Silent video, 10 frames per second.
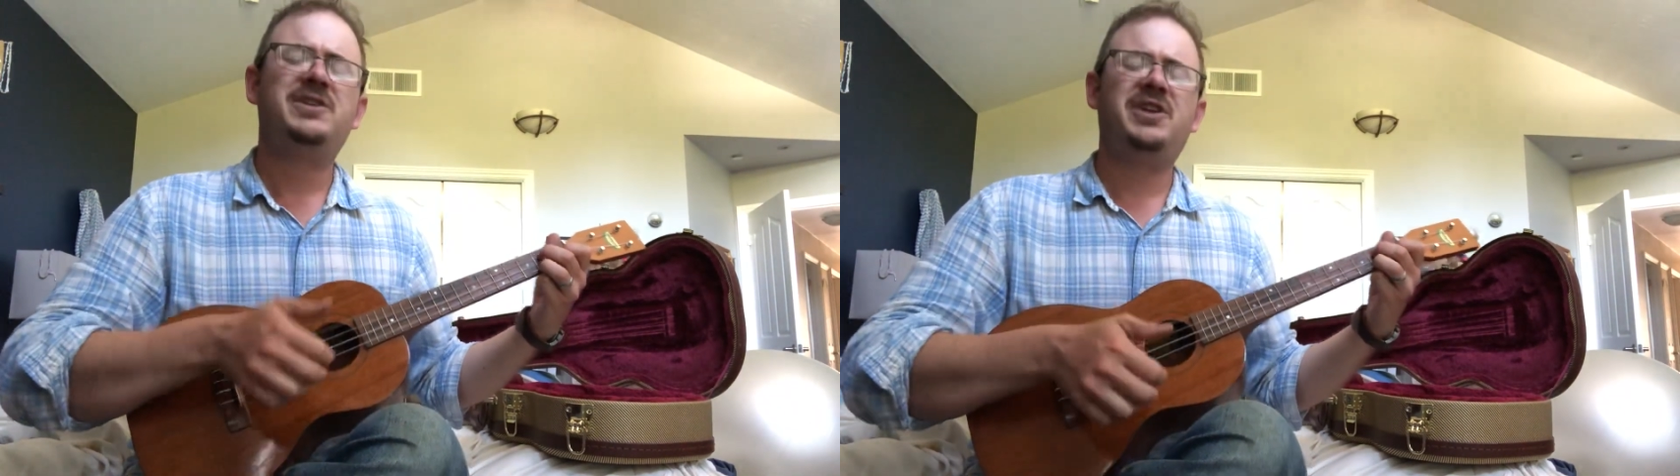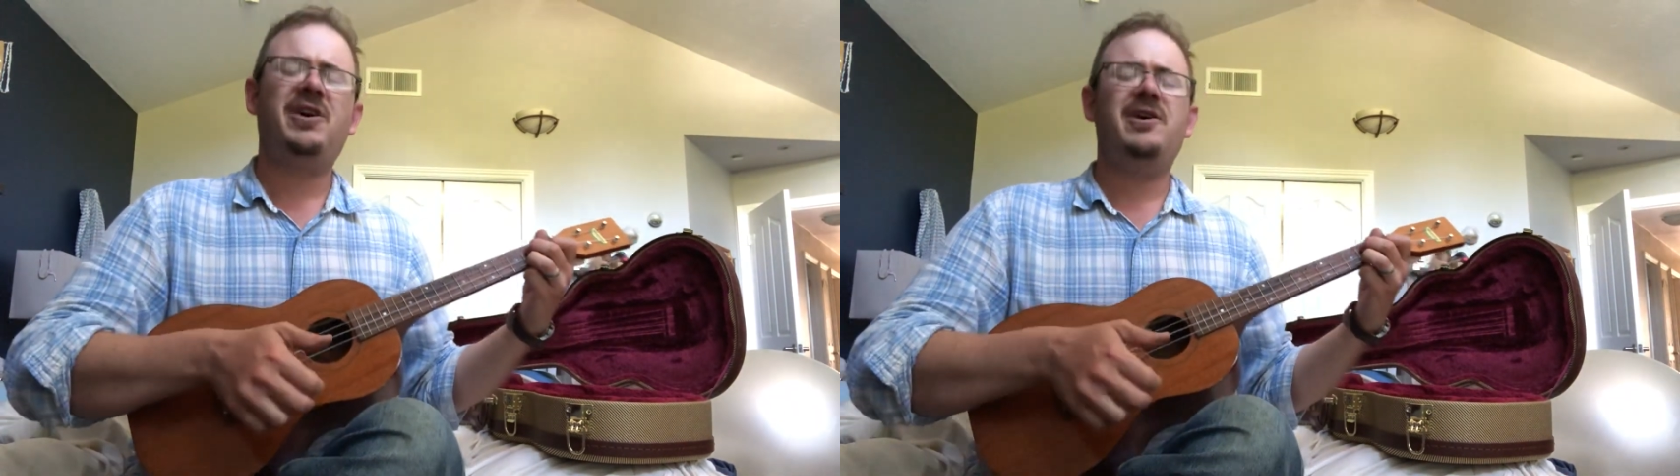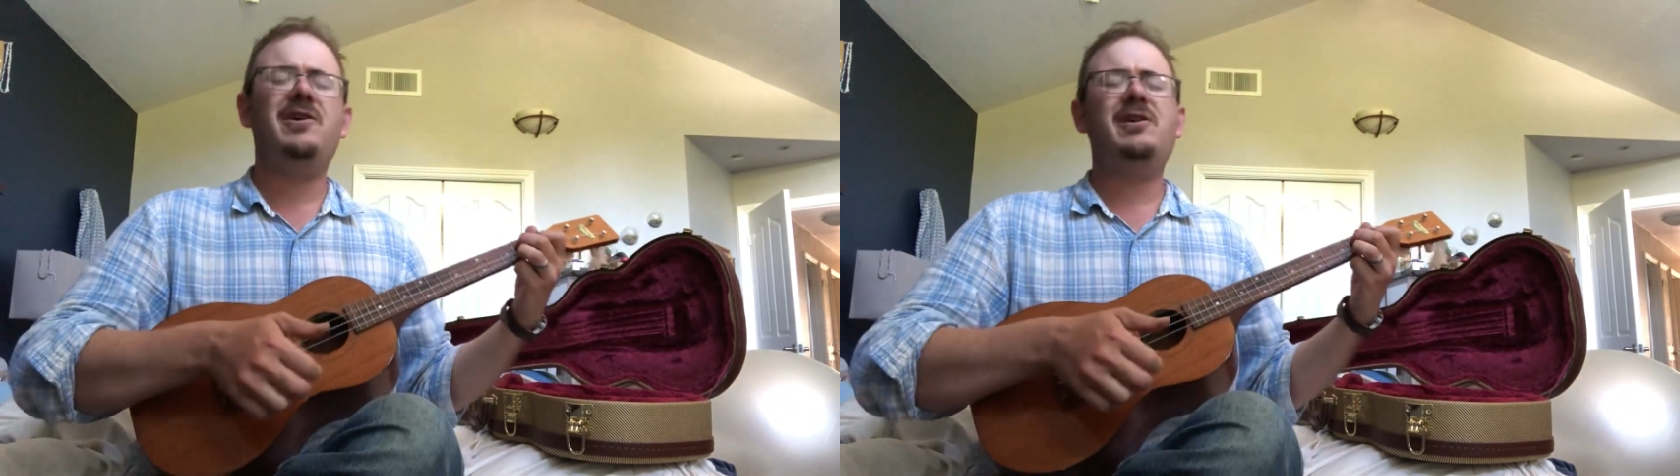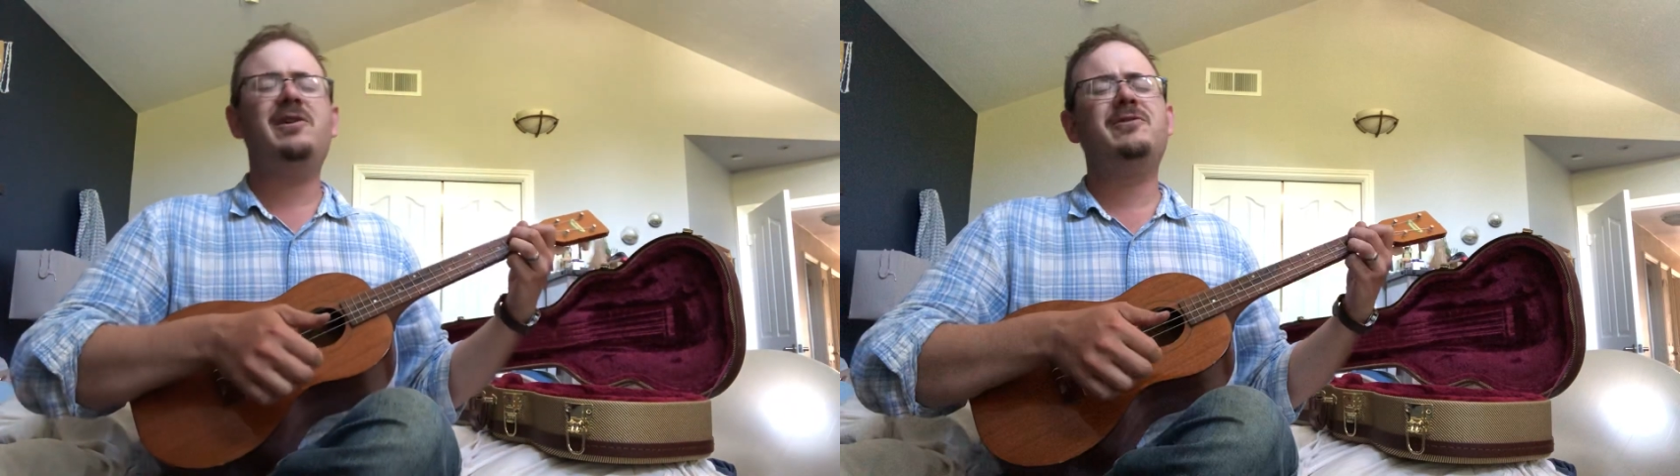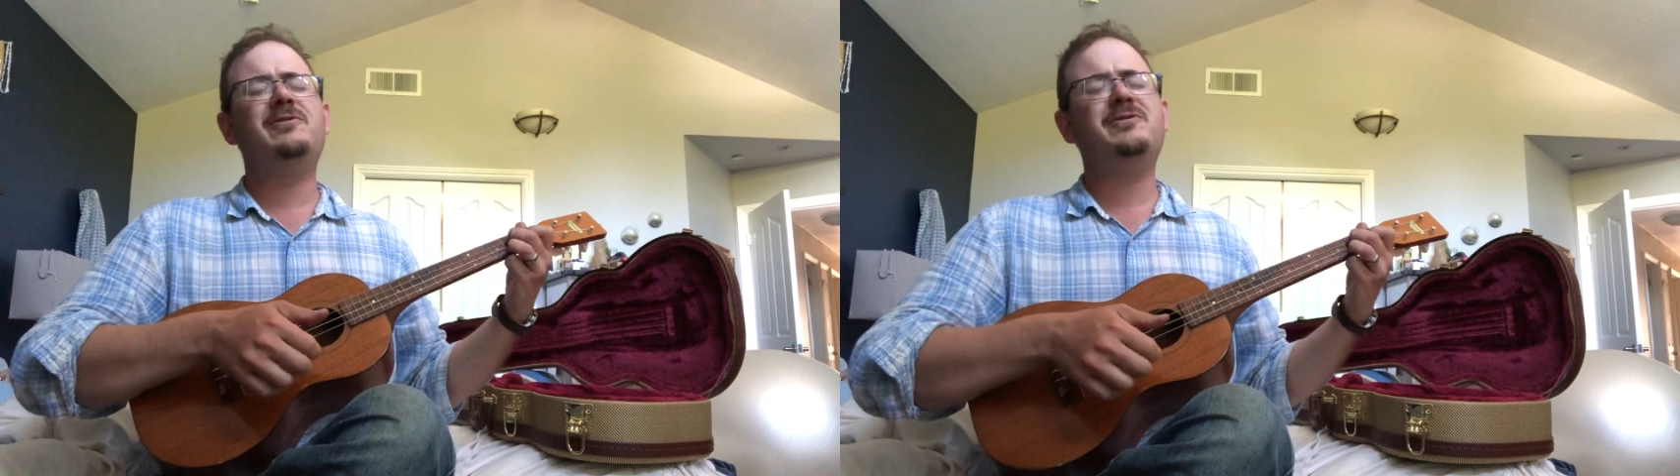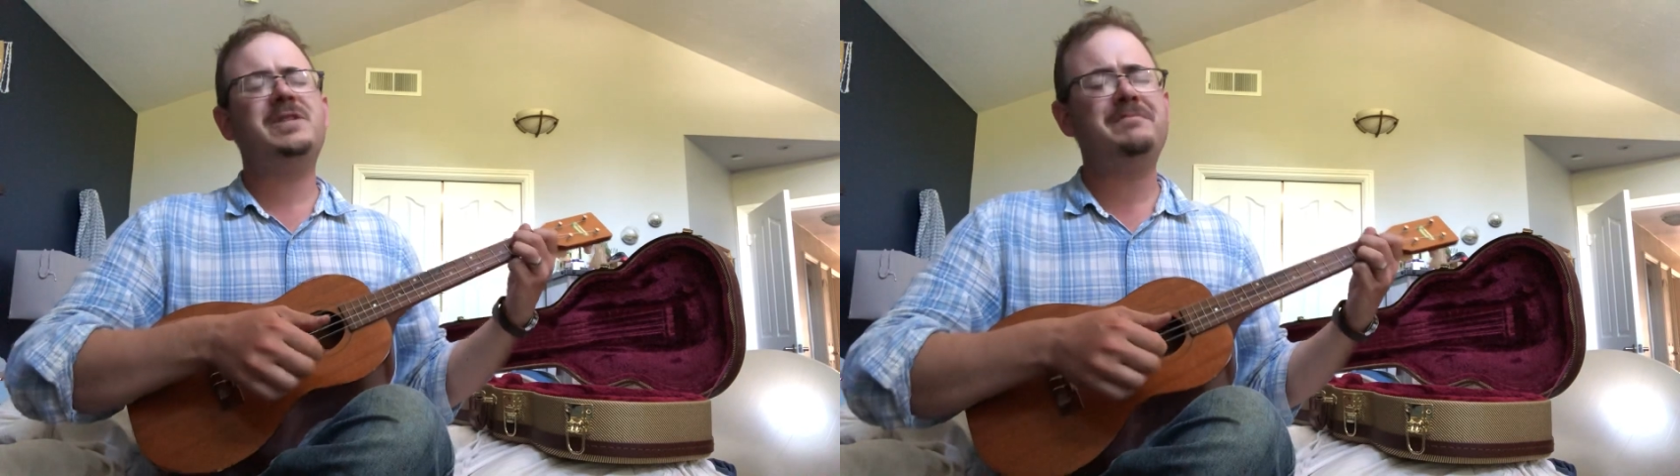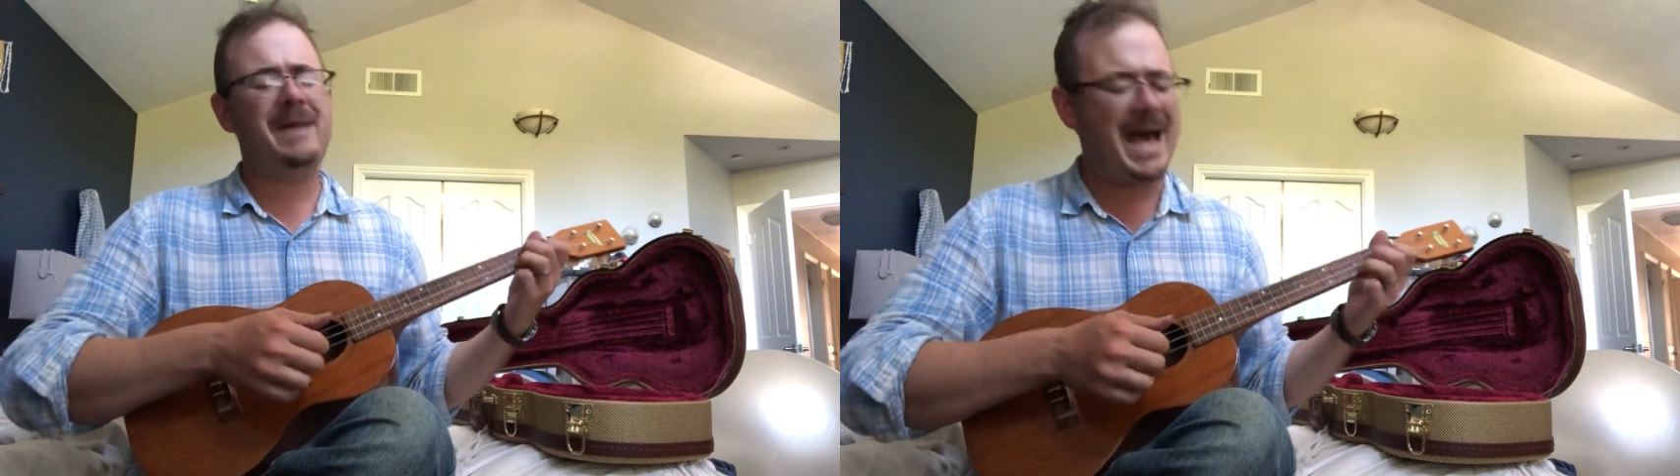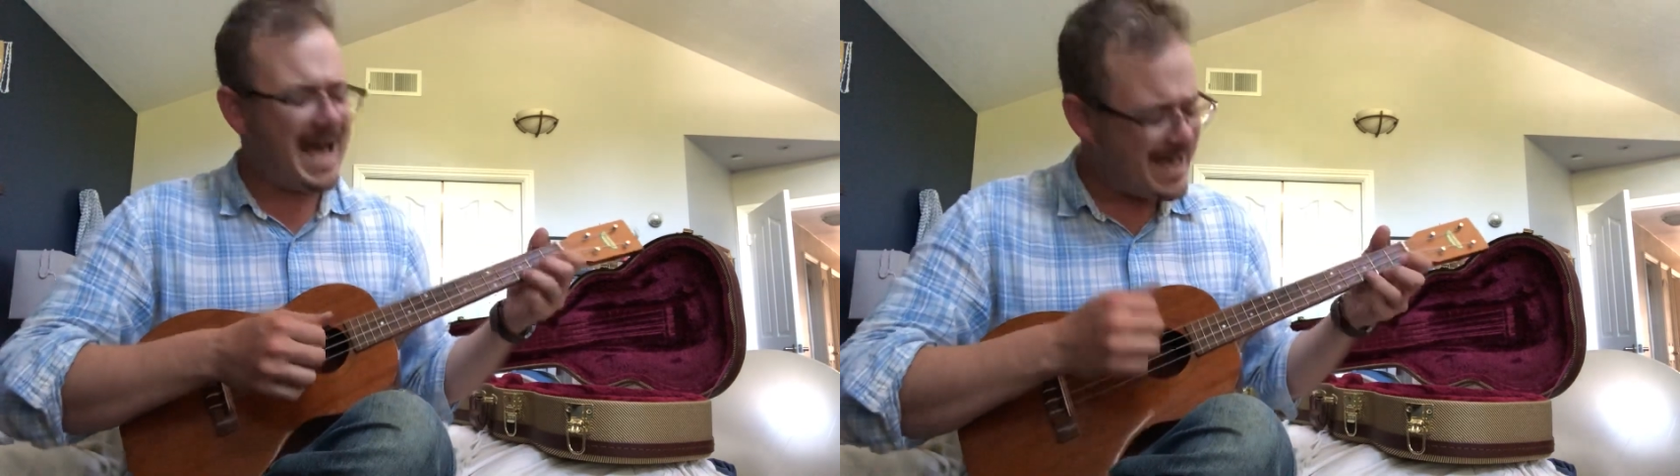turn loose
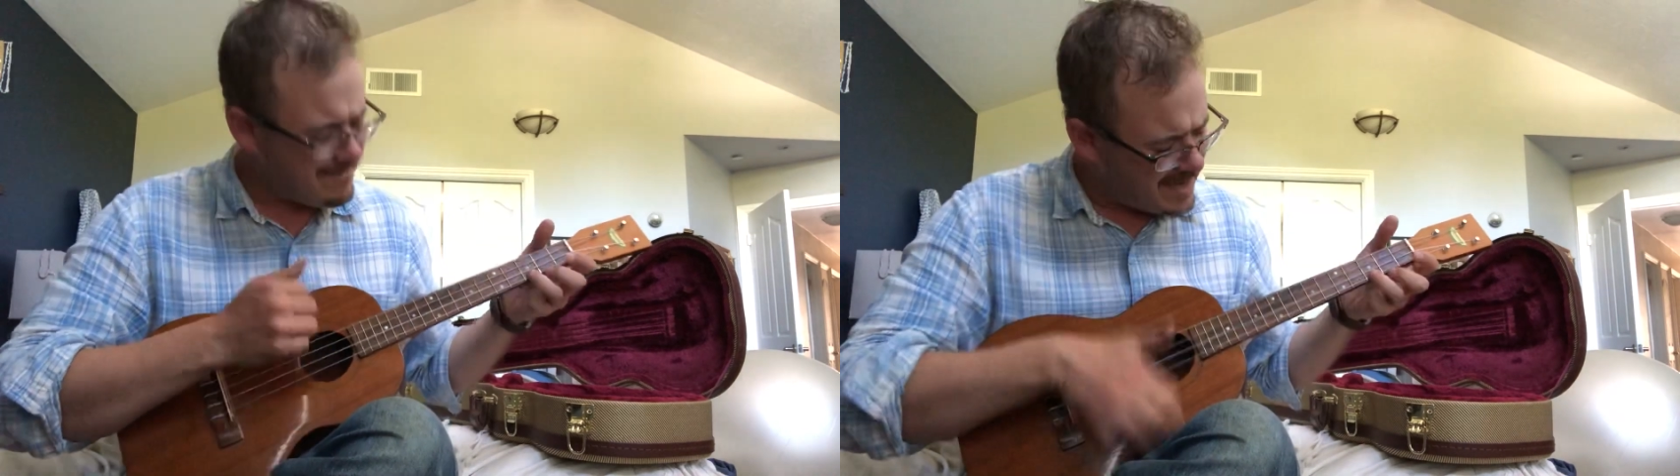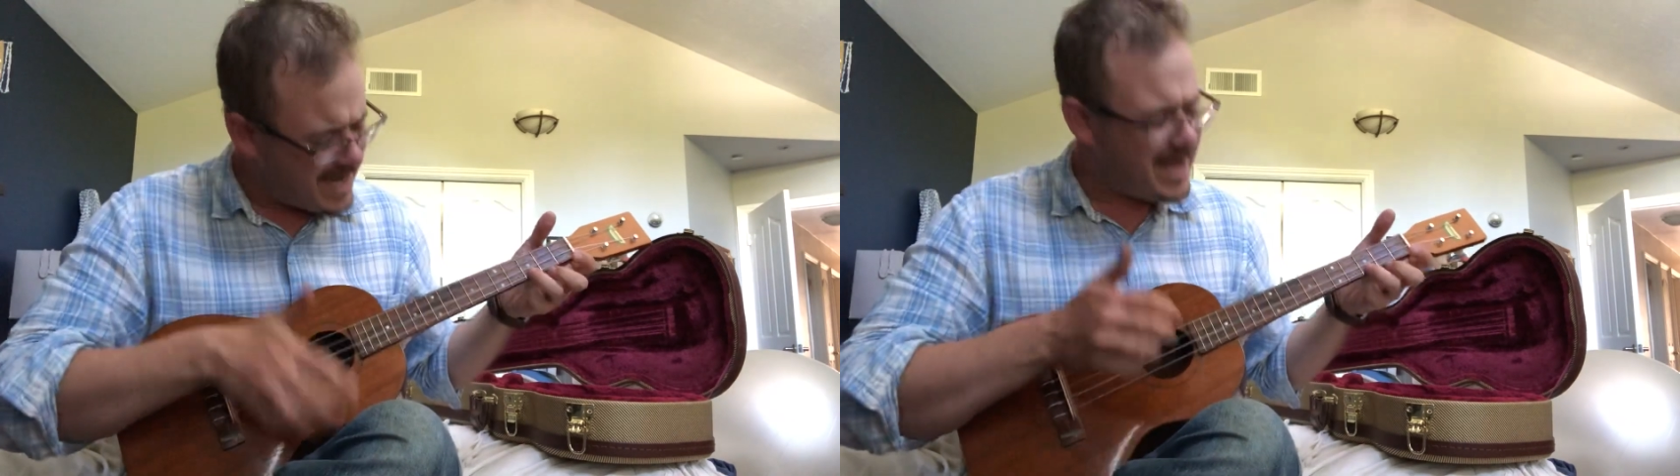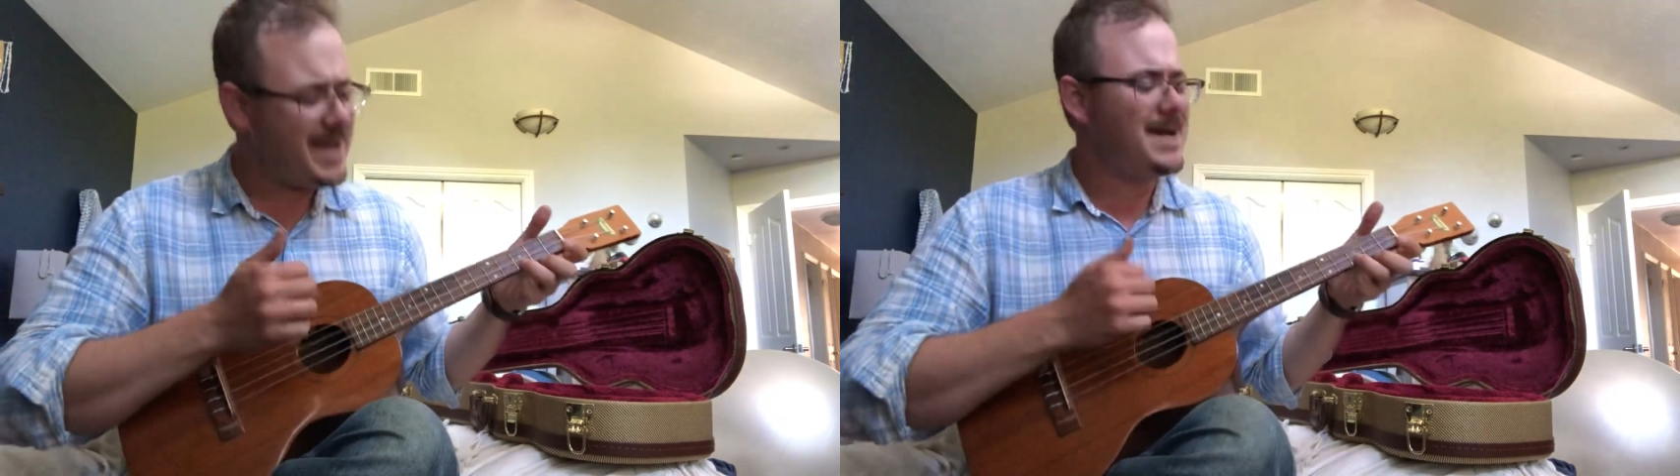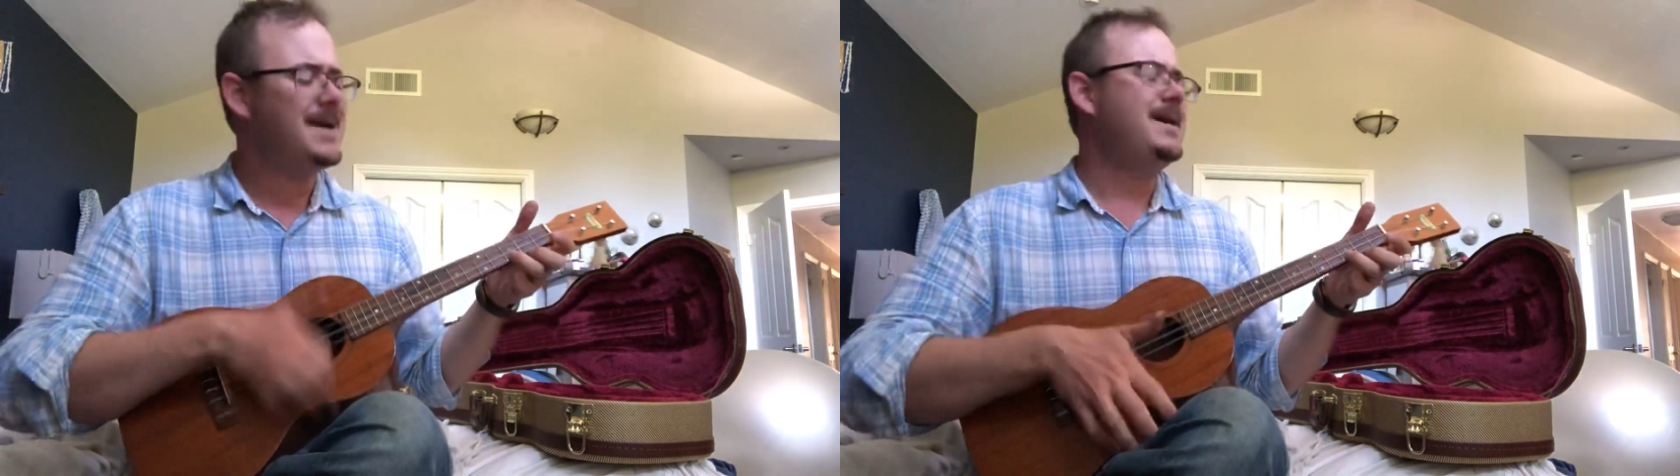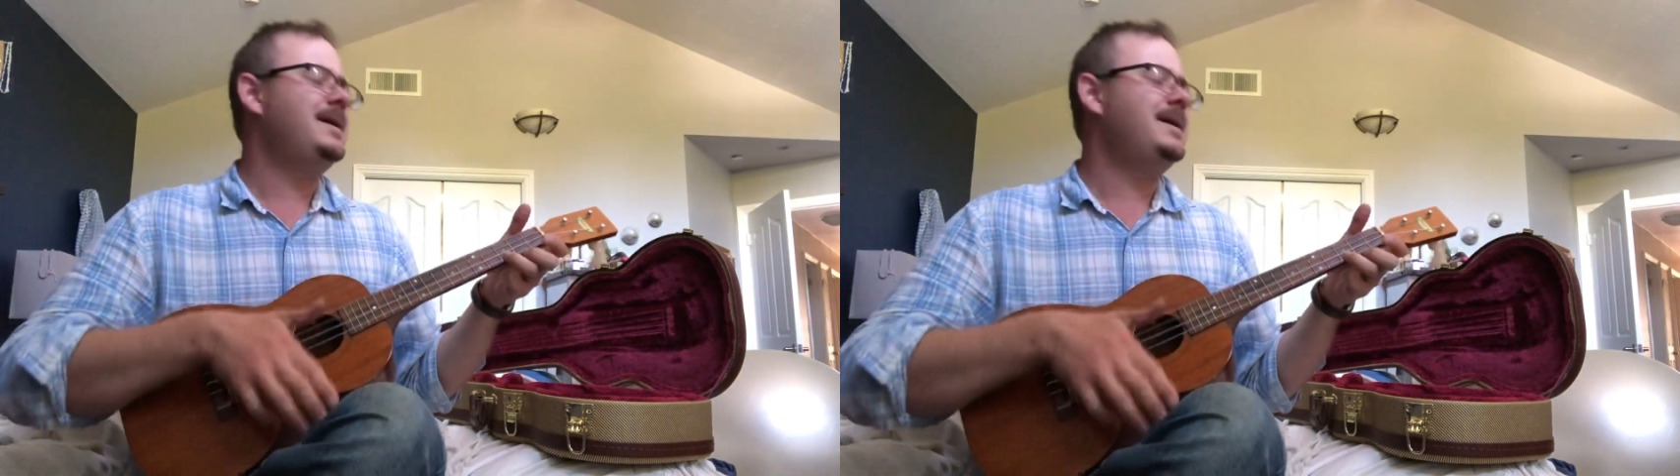my man.